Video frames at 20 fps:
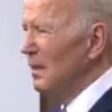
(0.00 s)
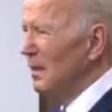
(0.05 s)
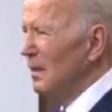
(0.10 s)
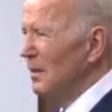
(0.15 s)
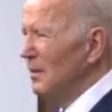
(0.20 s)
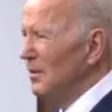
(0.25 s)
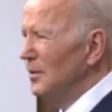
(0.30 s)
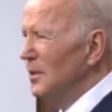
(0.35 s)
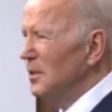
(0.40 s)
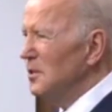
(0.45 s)

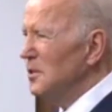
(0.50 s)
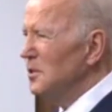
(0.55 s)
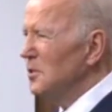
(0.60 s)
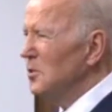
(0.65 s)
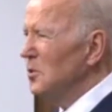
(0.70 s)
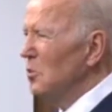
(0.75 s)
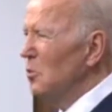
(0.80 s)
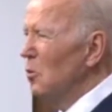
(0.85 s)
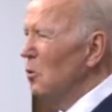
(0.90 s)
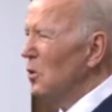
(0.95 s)
This is
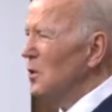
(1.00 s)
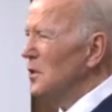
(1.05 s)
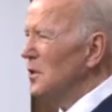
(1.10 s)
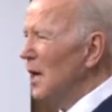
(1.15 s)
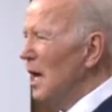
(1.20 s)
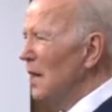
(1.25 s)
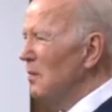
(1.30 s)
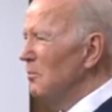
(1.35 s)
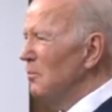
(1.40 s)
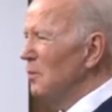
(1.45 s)
a
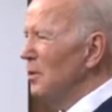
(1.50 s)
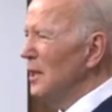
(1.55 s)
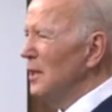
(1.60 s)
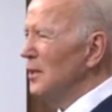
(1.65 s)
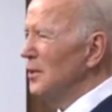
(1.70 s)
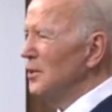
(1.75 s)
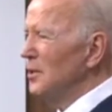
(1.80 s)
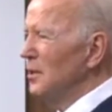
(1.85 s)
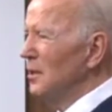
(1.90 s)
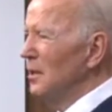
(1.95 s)
wartime
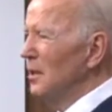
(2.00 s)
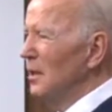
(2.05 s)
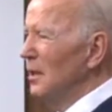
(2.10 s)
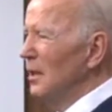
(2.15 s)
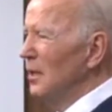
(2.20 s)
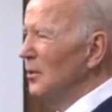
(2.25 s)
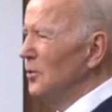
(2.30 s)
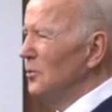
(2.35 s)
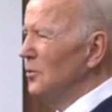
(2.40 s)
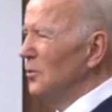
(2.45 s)
bridge
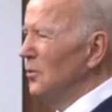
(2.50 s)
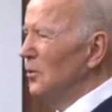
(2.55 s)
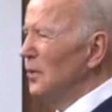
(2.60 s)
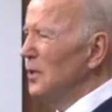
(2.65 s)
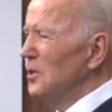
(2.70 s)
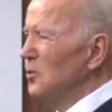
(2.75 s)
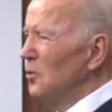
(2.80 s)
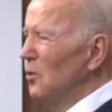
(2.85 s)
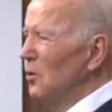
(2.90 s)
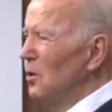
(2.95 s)
to
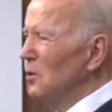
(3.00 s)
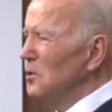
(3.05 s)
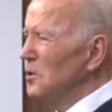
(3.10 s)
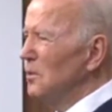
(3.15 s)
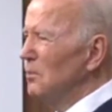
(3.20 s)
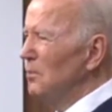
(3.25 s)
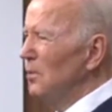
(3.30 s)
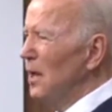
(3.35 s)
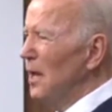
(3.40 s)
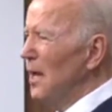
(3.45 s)
increase oil
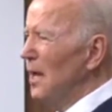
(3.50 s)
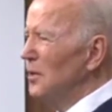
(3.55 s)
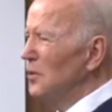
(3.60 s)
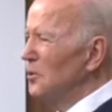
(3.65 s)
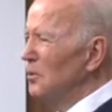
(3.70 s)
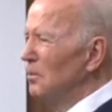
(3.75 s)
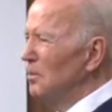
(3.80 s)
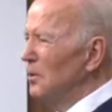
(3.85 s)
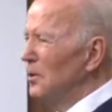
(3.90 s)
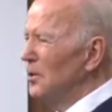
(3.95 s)
supply
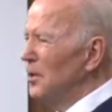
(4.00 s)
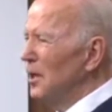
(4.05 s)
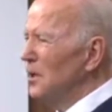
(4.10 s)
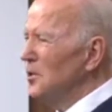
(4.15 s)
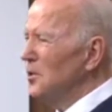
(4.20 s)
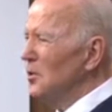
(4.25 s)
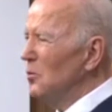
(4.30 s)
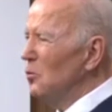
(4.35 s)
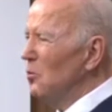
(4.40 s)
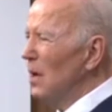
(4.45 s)
until
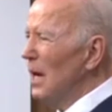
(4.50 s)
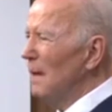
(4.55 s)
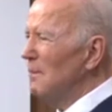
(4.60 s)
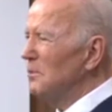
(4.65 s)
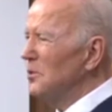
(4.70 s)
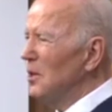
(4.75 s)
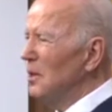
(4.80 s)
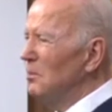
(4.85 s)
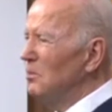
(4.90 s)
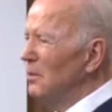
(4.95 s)
production
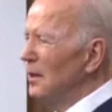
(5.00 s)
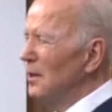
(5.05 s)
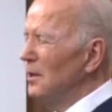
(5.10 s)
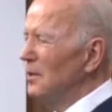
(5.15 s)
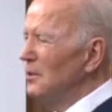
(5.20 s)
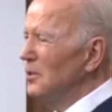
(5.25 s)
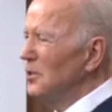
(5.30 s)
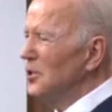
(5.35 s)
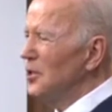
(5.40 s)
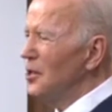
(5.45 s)
ramps up later
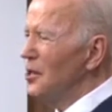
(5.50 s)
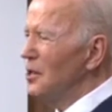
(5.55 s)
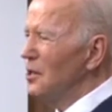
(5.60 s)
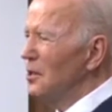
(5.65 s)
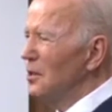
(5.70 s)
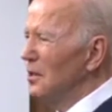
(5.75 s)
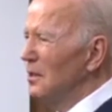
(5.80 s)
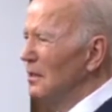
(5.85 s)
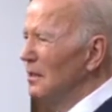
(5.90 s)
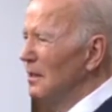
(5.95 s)
this year.
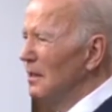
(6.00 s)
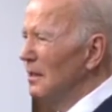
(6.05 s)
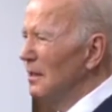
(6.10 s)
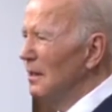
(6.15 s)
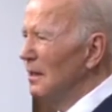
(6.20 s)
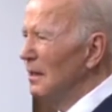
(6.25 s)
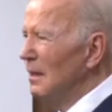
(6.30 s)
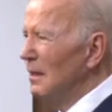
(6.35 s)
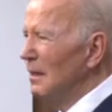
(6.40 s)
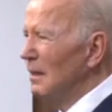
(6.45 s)

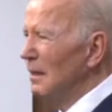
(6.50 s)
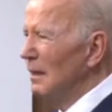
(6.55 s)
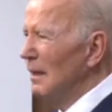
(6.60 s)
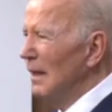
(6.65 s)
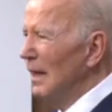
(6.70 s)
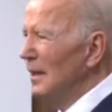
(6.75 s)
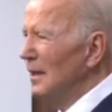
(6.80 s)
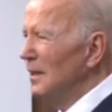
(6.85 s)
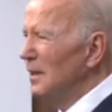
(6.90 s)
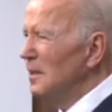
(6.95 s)

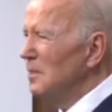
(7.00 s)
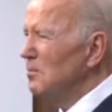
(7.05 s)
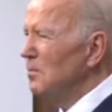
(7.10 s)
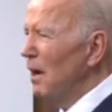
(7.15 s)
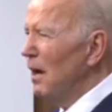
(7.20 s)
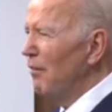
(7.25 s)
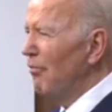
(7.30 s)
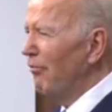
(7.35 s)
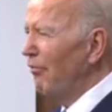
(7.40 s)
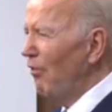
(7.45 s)
And it is
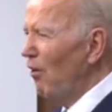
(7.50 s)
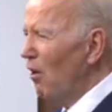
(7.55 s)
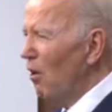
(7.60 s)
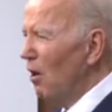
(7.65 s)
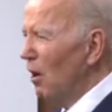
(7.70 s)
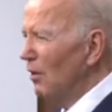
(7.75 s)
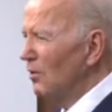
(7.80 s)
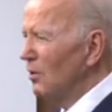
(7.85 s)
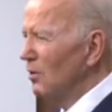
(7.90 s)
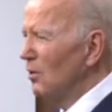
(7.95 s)
by
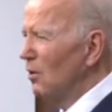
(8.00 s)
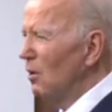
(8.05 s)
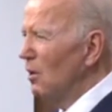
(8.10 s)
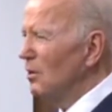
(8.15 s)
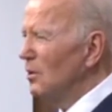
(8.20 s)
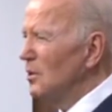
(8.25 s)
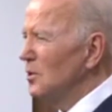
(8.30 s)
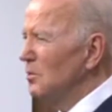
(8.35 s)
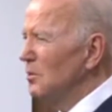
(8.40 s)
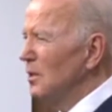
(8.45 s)
far the
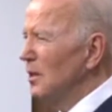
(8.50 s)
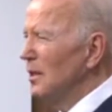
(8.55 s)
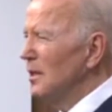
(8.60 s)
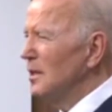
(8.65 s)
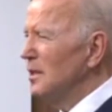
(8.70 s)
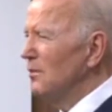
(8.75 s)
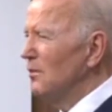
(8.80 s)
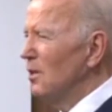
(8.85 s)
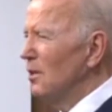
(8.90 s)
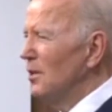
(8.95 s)
largest
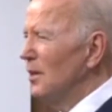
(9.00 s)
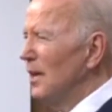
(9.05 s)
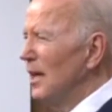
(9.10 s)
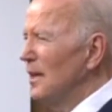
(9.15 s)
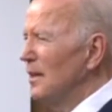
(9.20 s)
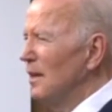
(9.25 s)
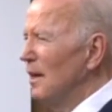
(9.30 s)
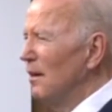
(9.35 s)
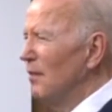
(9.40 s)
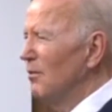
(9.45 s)
release of our
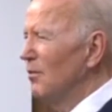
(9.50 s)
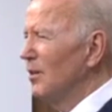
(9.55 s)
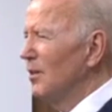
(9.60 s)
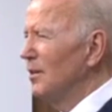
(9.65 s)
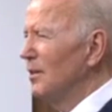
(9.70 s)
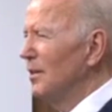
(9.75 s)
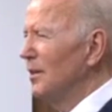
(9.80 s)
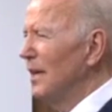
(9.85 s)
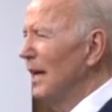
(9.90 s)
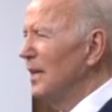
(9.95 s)

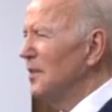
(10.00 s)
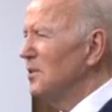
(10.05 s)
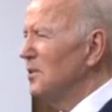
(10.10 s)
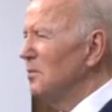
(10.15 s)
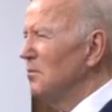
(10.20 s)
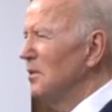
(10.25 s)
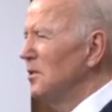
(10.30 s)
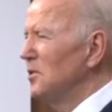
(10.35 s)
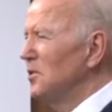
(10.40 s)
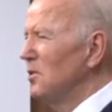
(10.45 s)
national
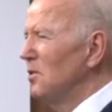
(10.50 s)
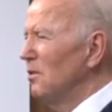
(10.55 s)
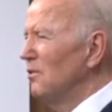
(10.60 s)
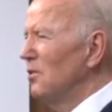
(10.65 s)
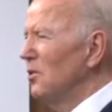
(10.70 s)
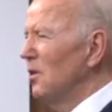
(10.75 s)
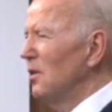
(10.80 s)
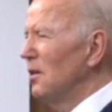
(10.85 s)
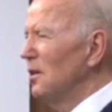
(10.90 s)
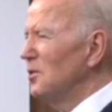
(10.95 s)
reserve in
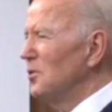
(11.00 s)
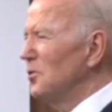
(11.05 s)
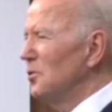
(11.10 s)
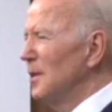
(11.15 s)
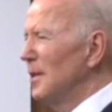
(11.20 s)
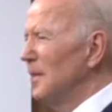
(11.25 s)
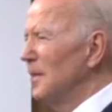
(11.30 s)
our history.